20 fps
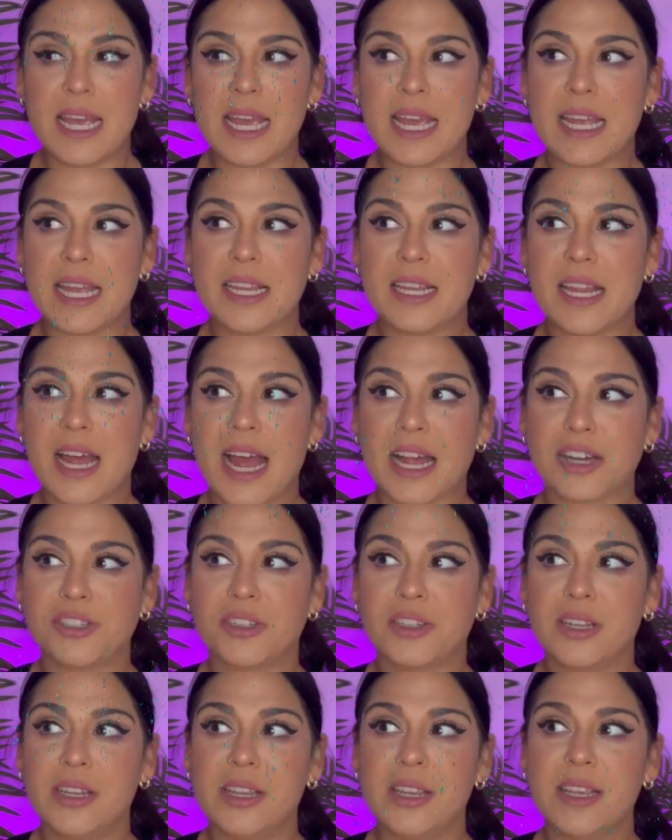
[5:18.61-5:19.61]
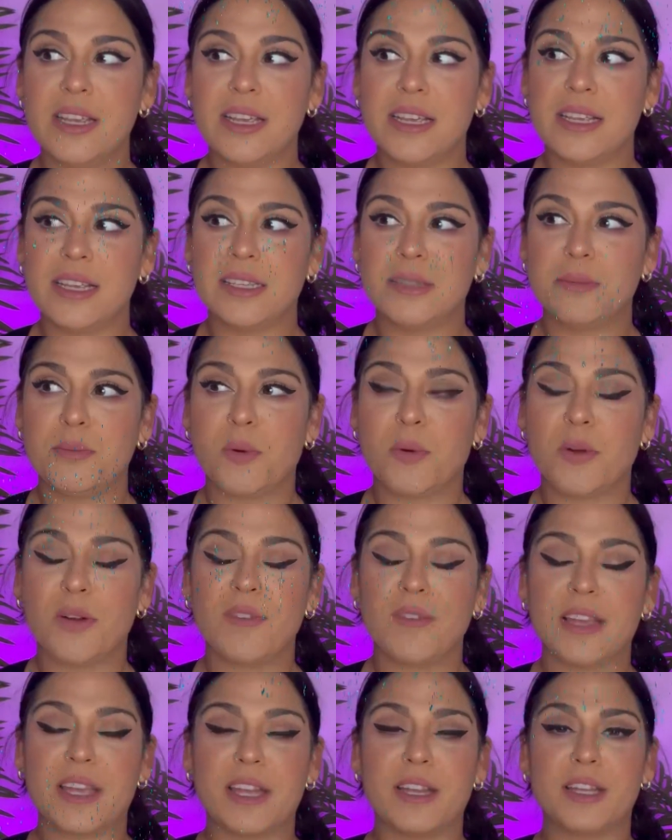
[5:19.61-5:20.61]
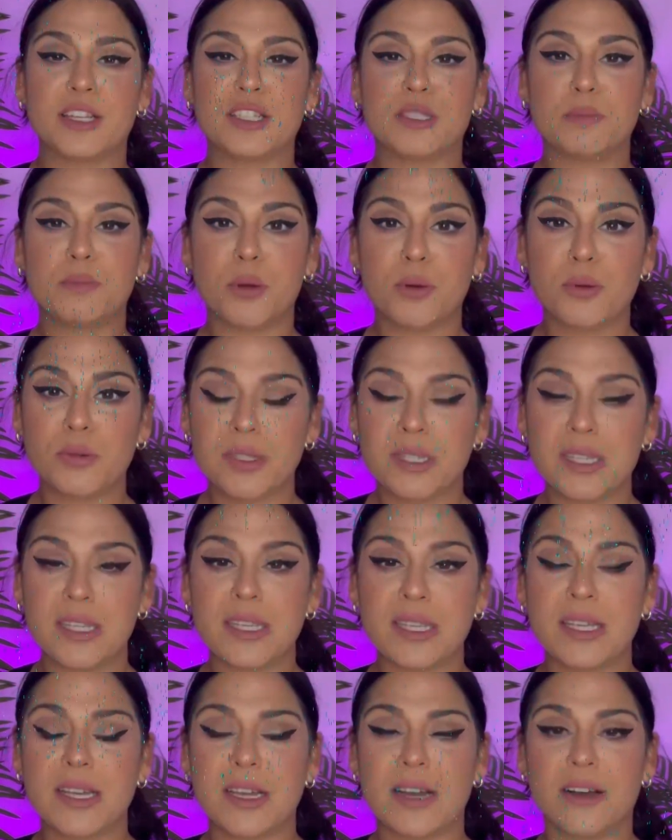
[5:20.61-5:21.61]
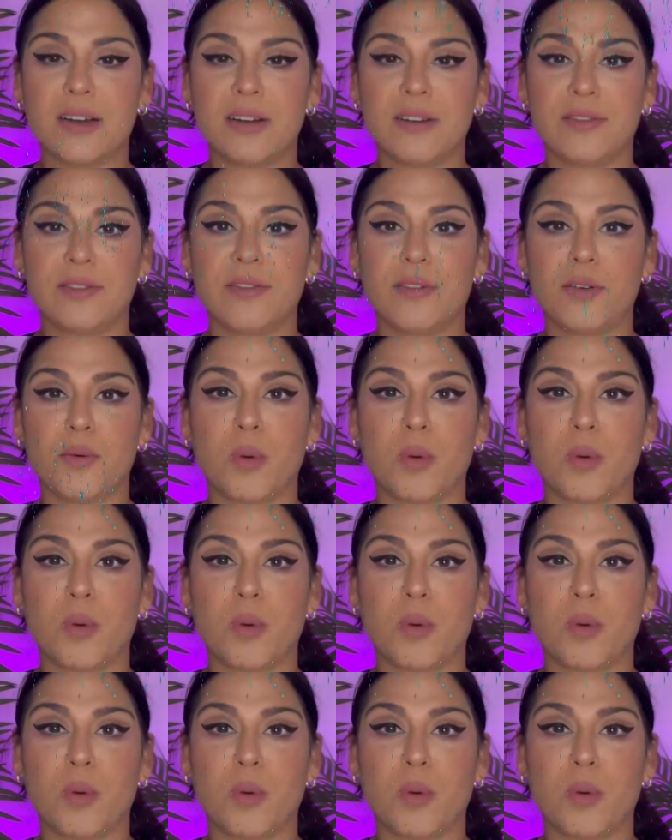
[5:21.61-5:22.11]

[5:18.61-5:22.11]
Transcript: it actually is more of like an exposing of